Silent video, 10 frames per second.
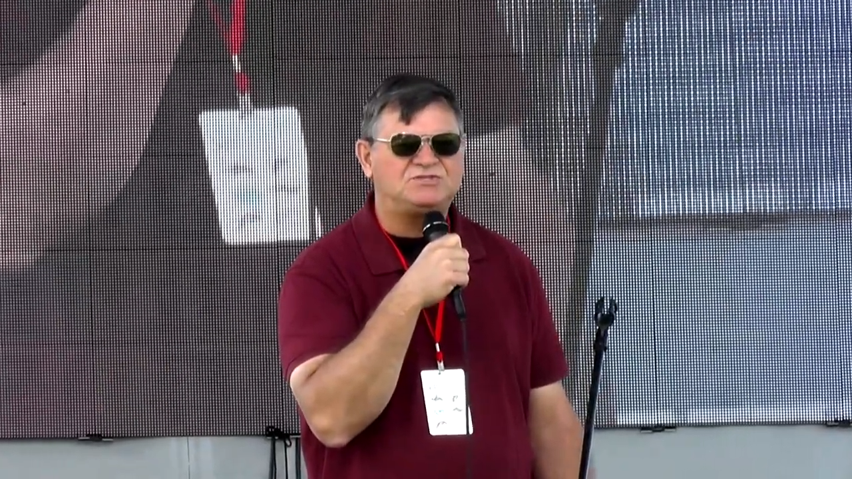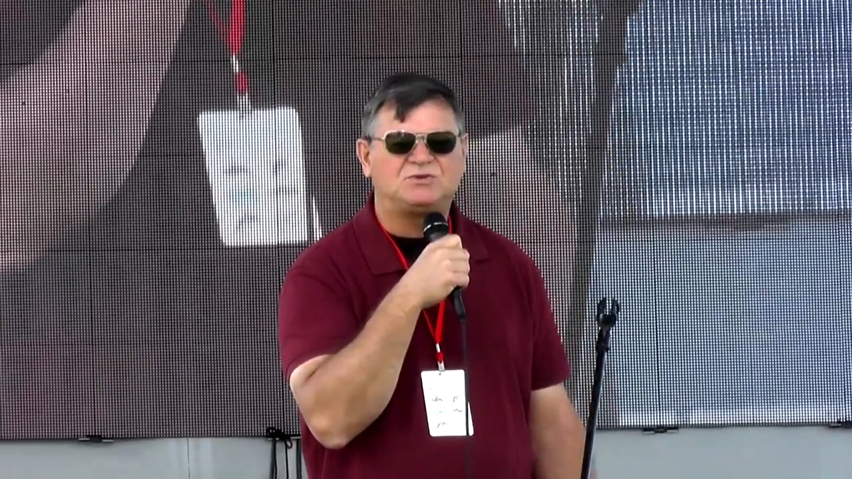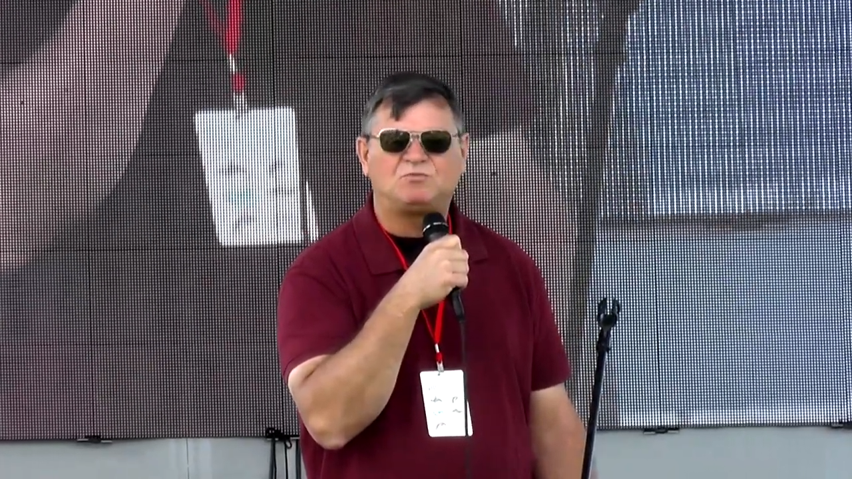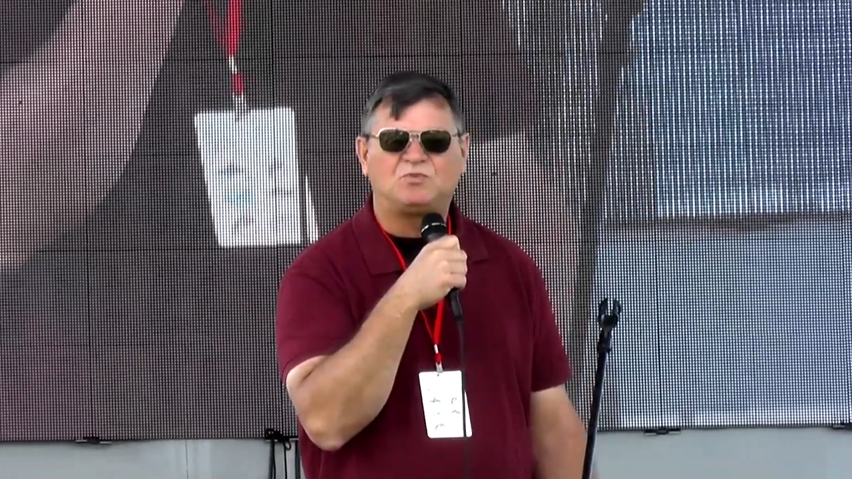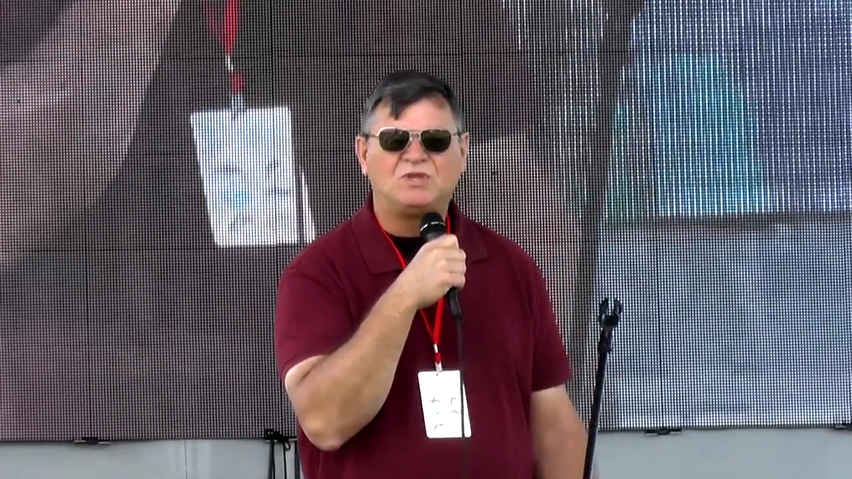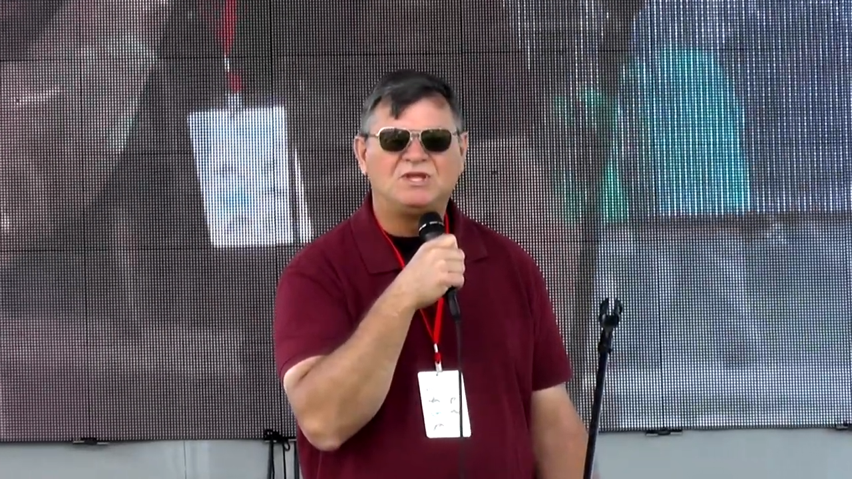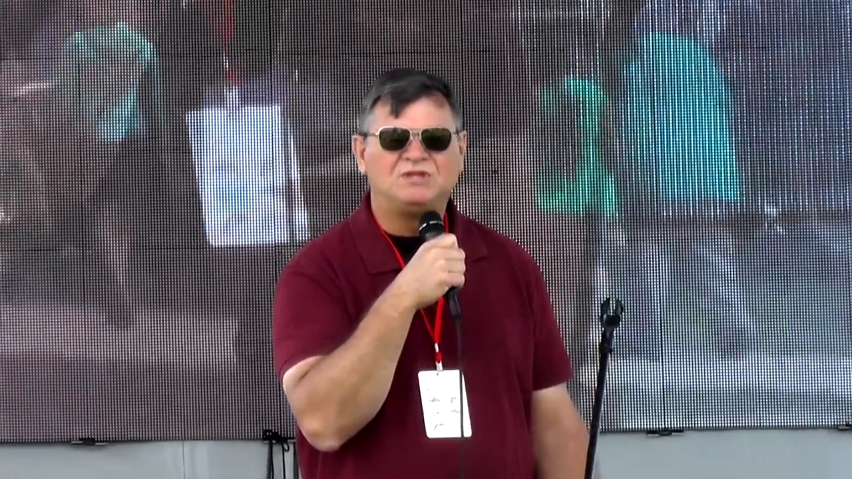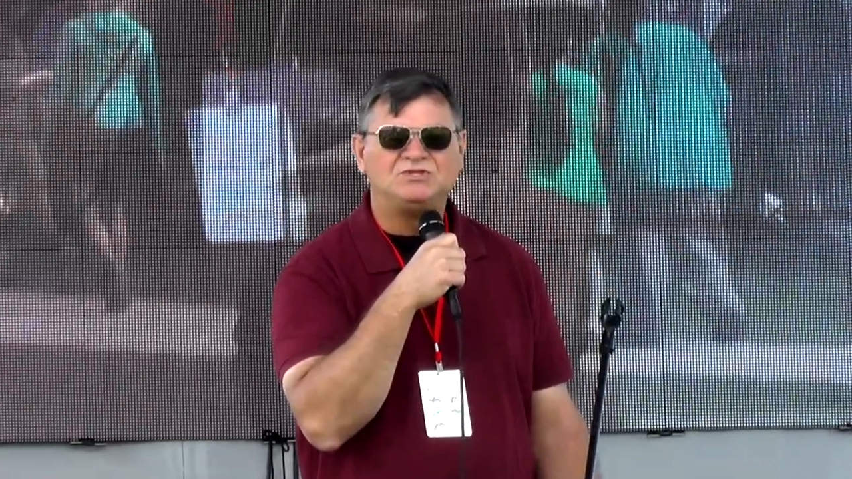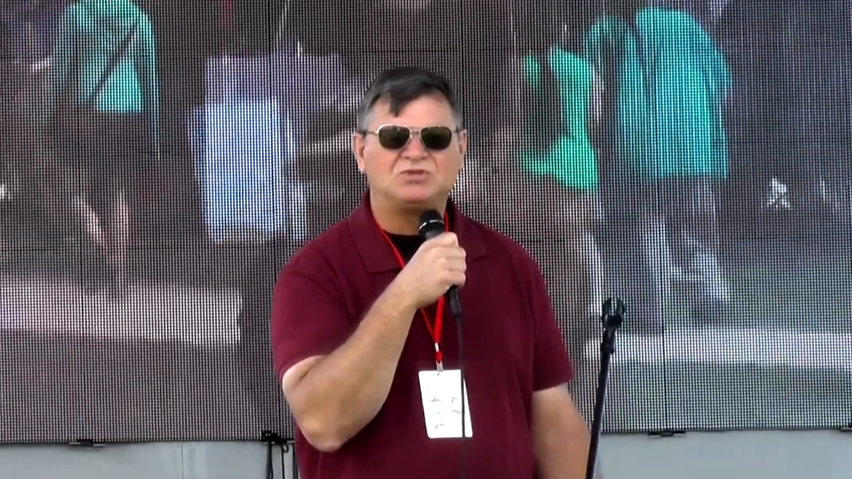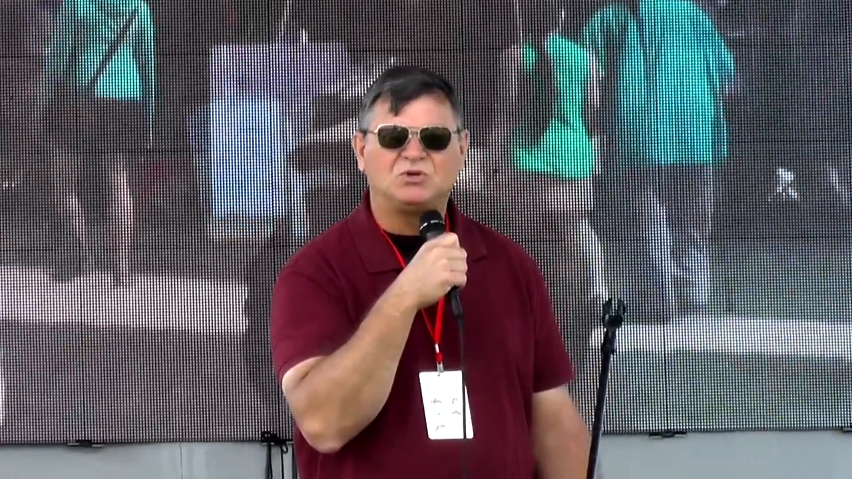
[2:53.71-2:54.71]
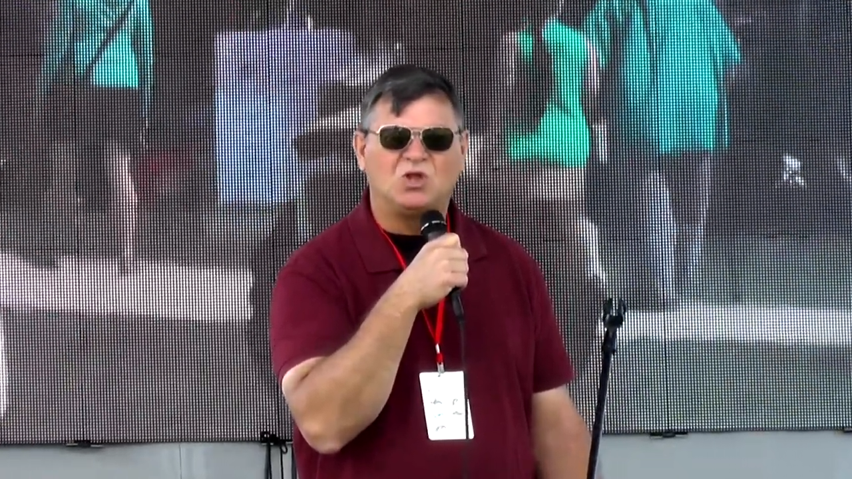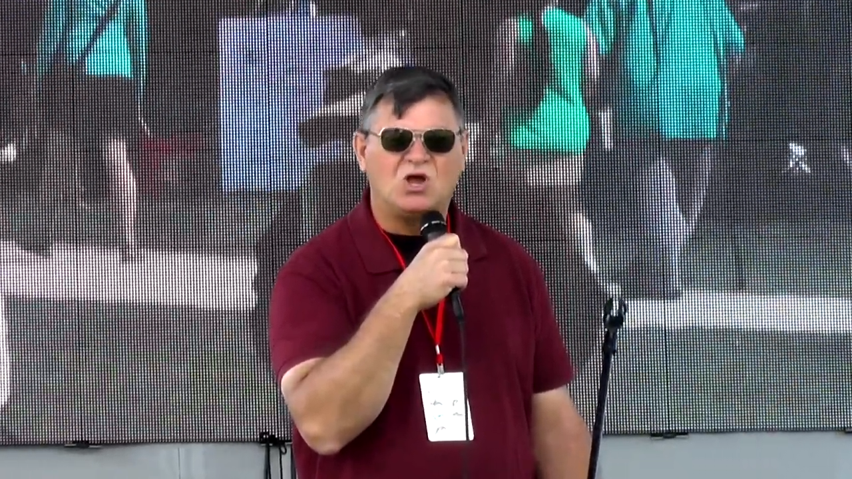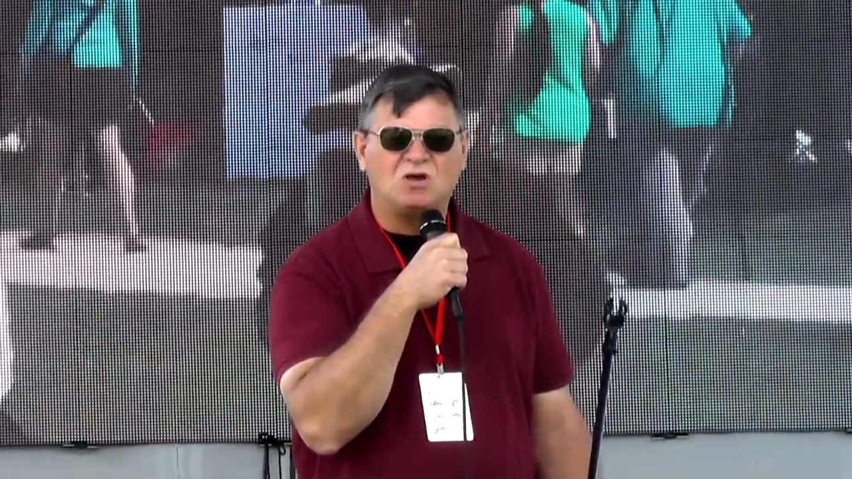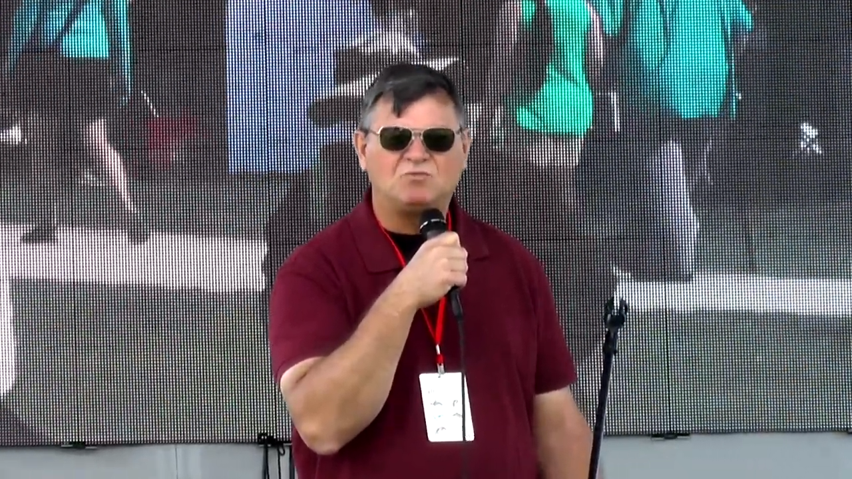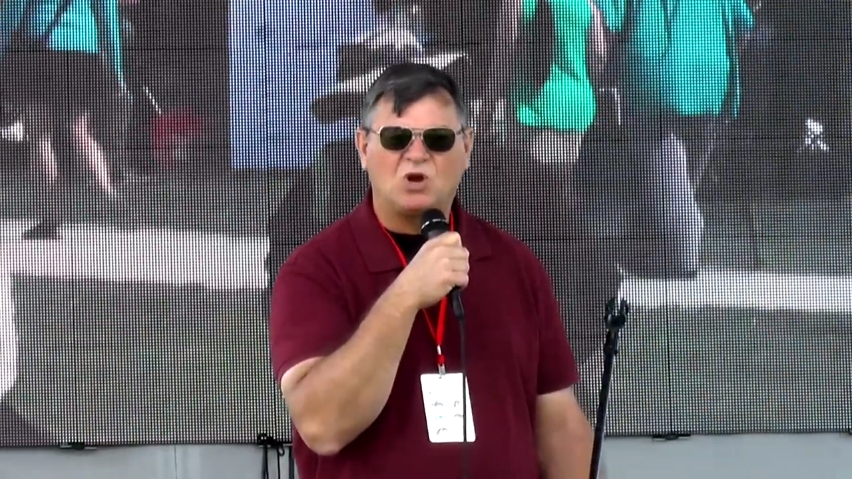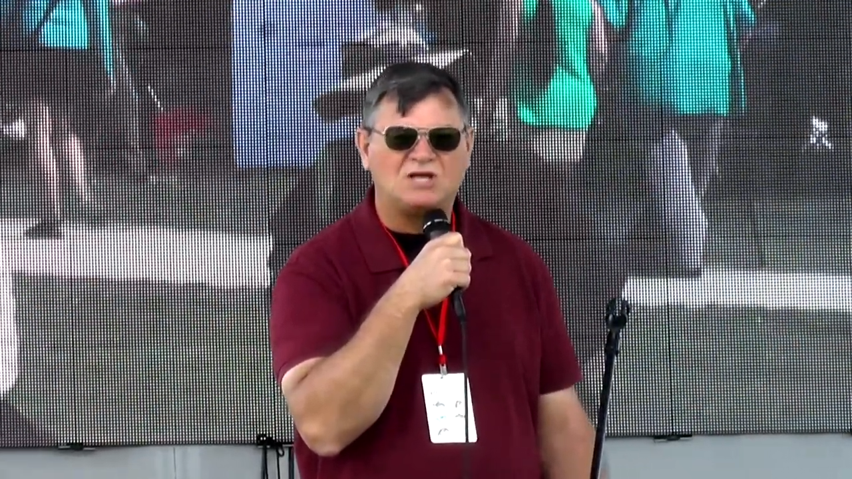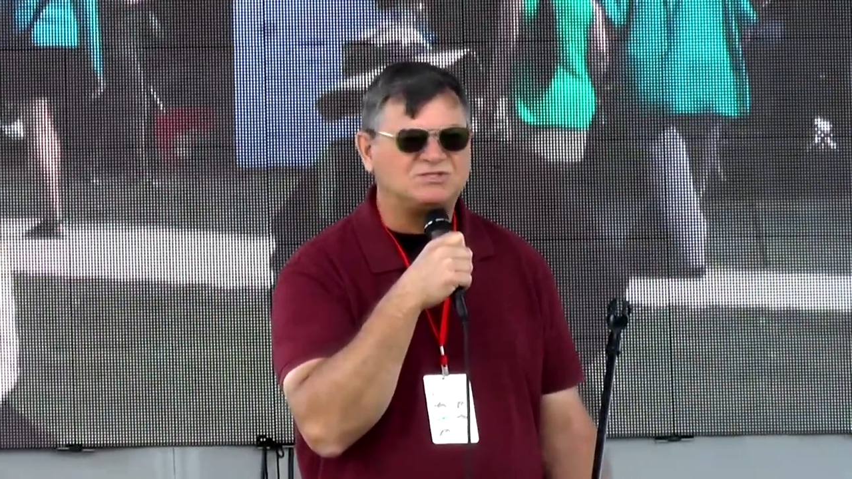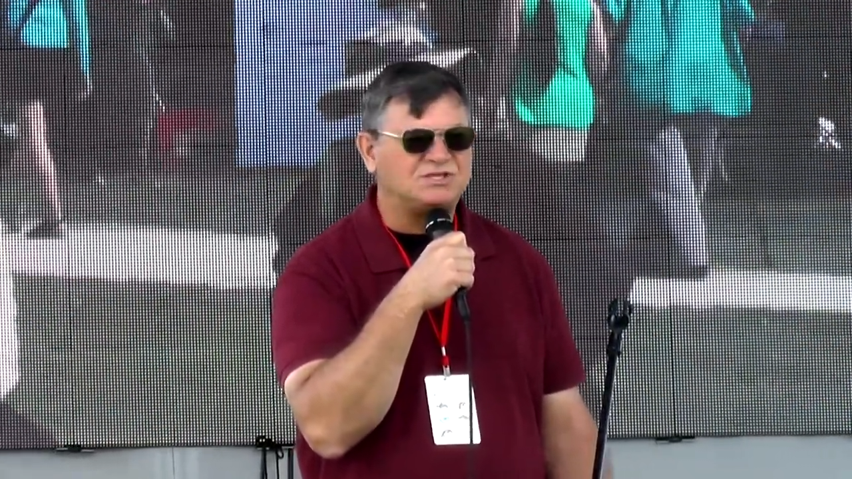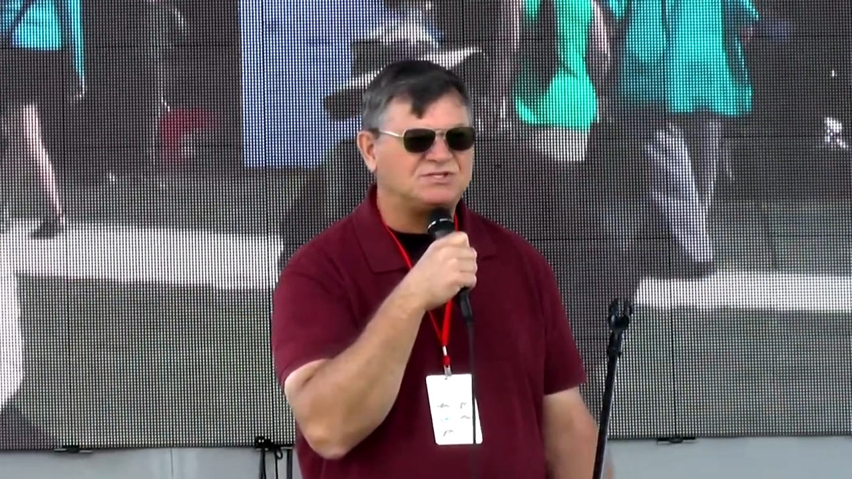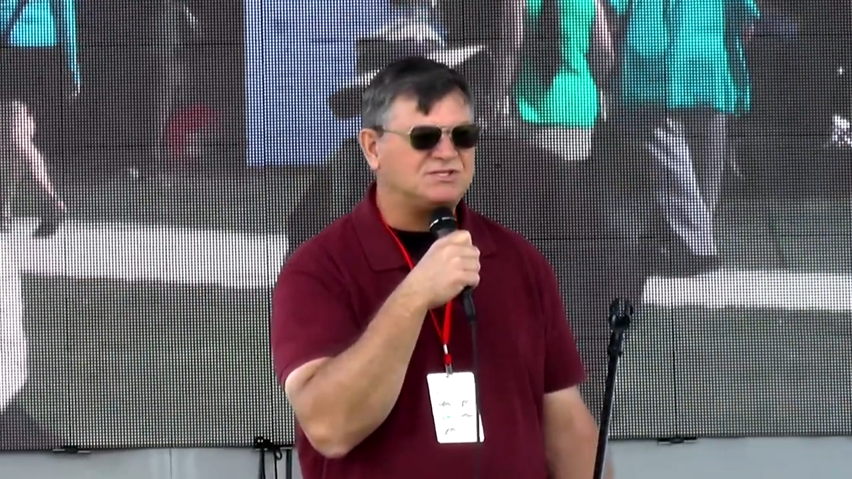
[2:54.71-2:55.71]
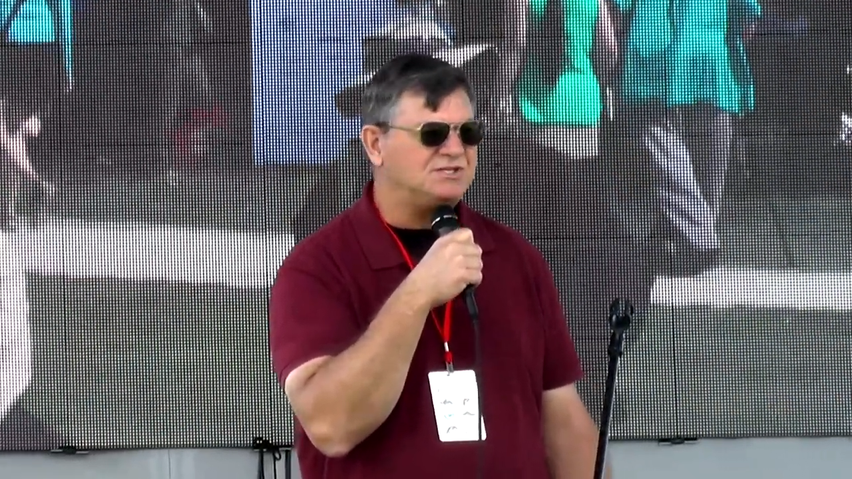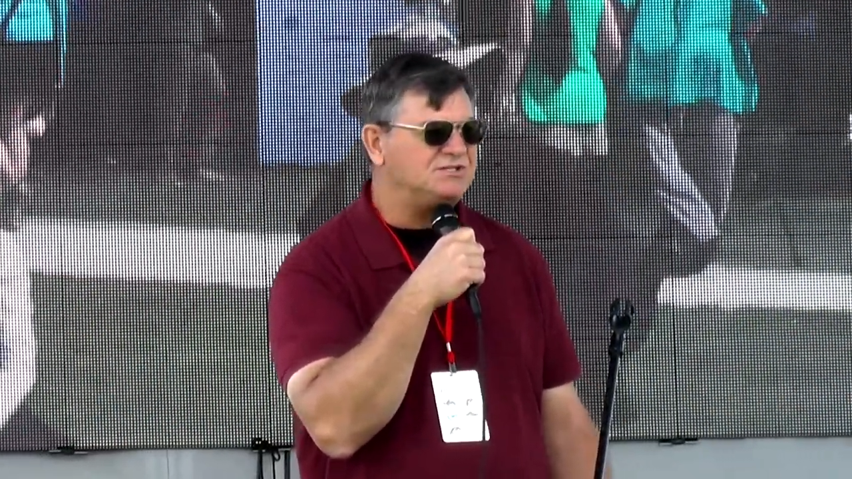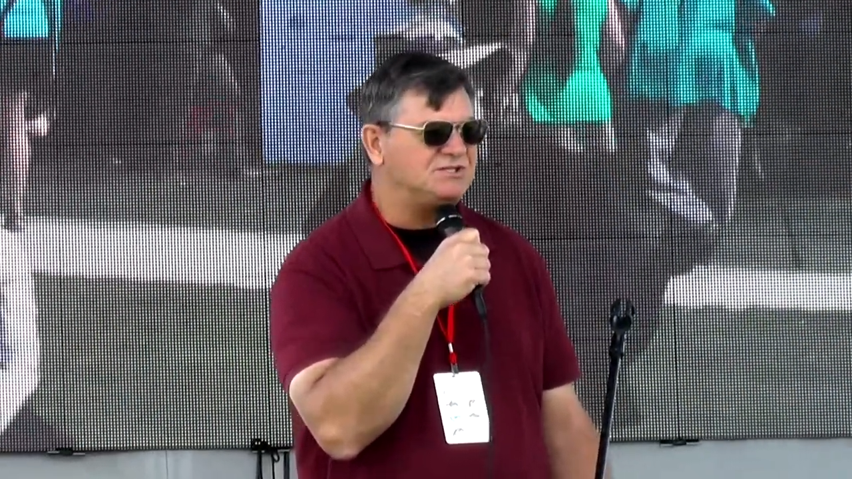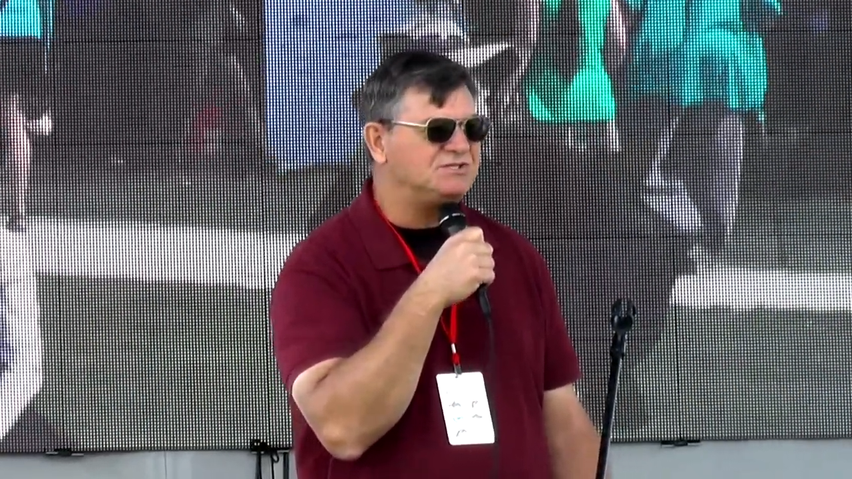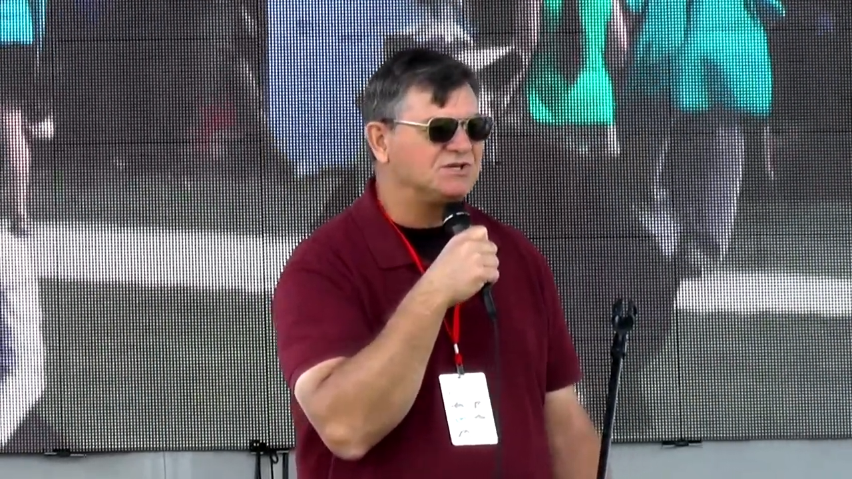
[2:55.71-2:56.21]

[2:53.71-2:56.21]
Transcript: These are these are long processes,